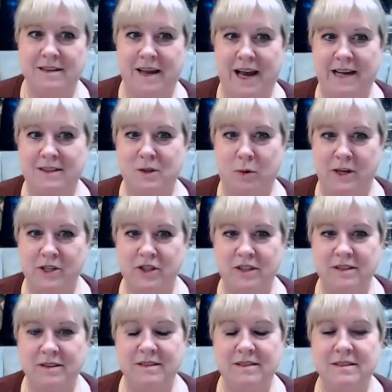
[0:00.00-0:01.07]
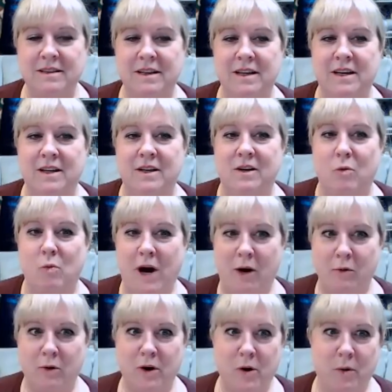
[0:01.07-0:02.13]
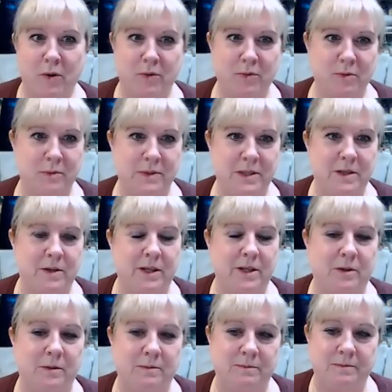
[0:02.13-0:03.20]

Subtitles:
ask questions while we're going through the material.